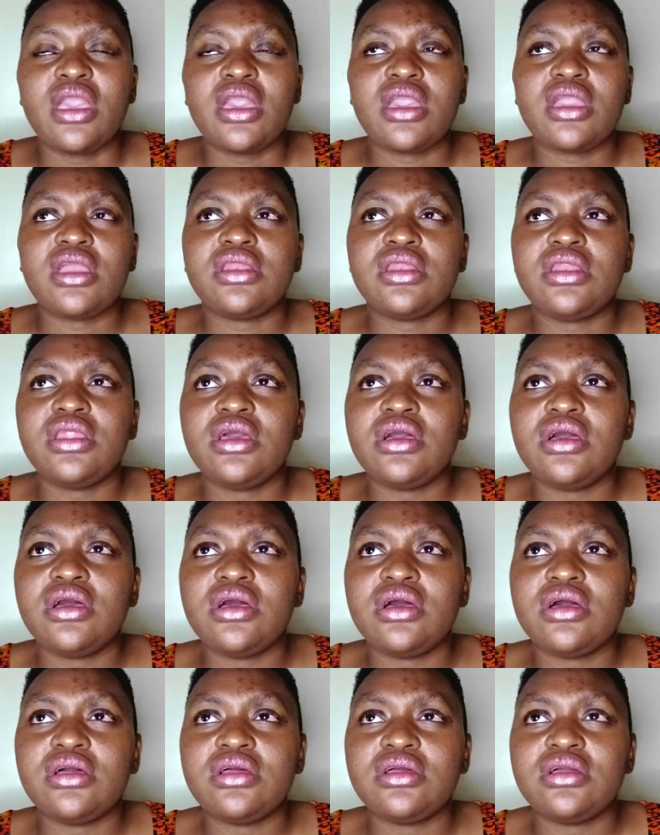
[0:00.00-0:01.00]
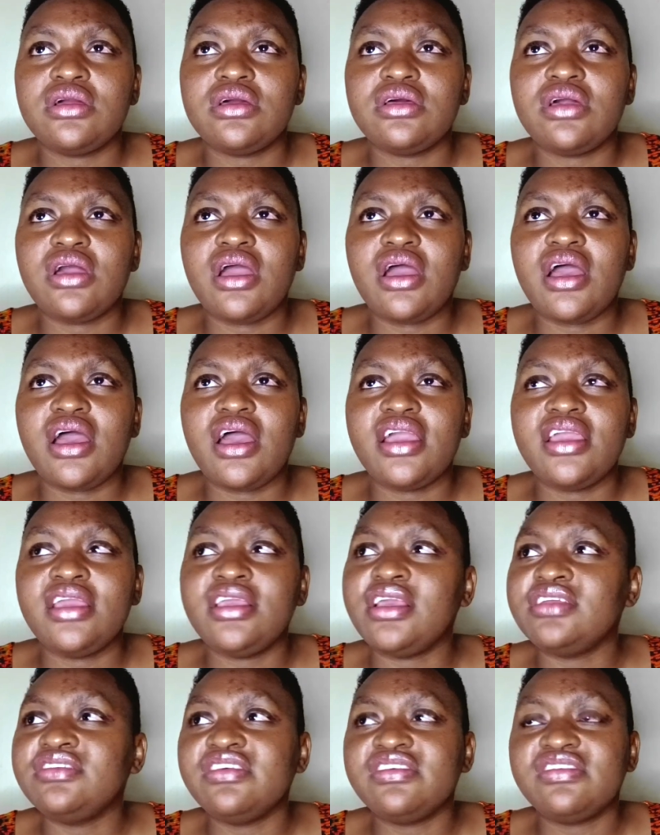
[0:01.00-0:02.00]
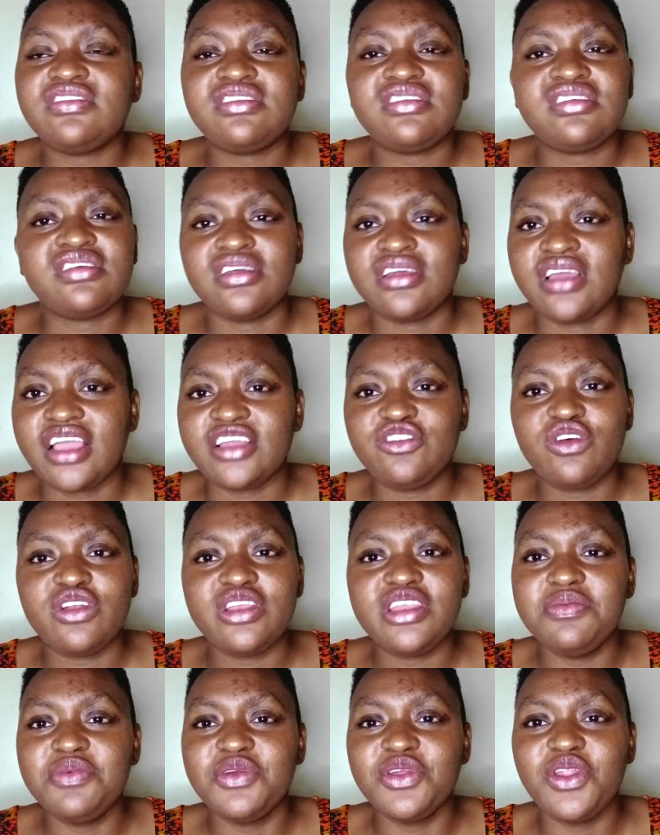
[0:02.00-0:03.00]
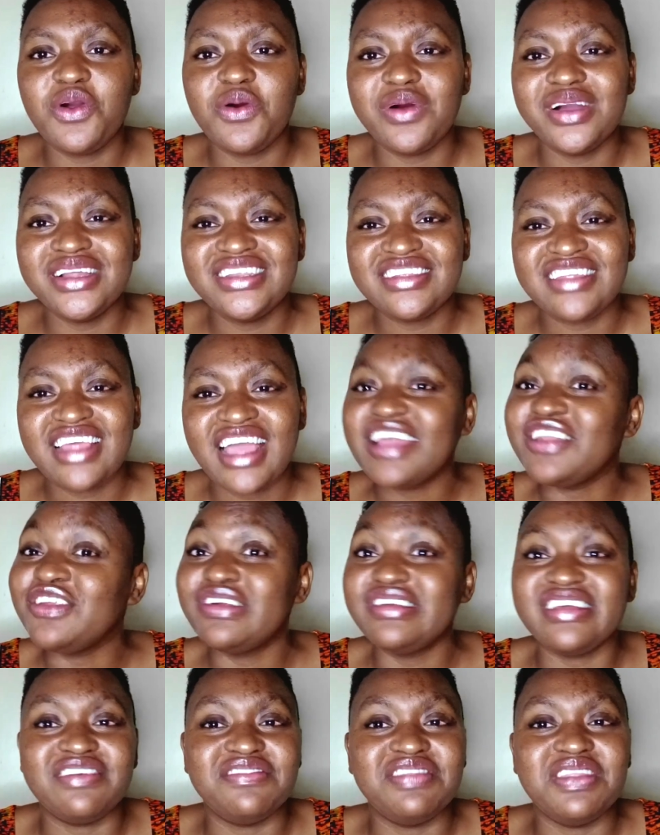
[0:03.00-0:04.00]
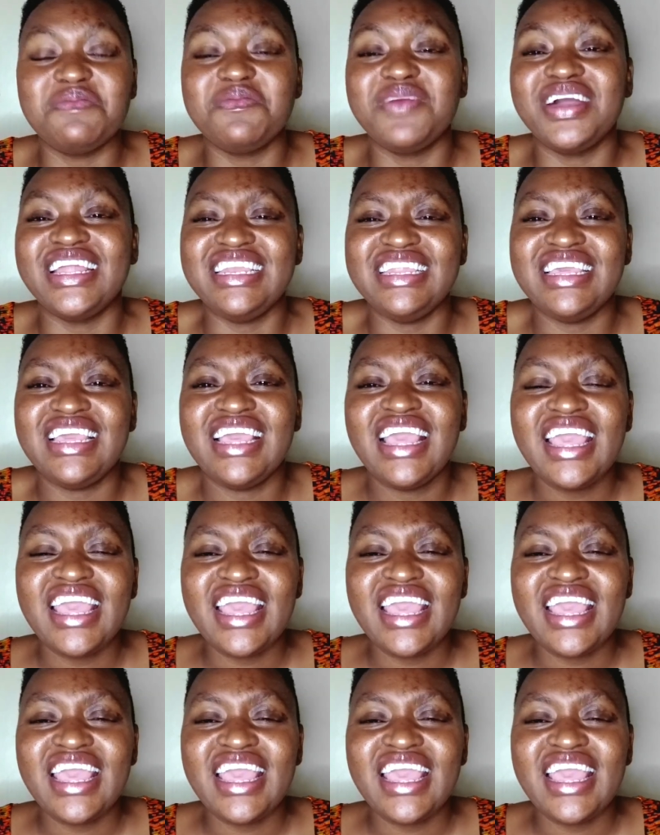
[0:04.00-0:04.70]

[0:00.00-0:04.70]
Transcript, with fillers: And uh, I just, I told him, you know what? I don't have the money.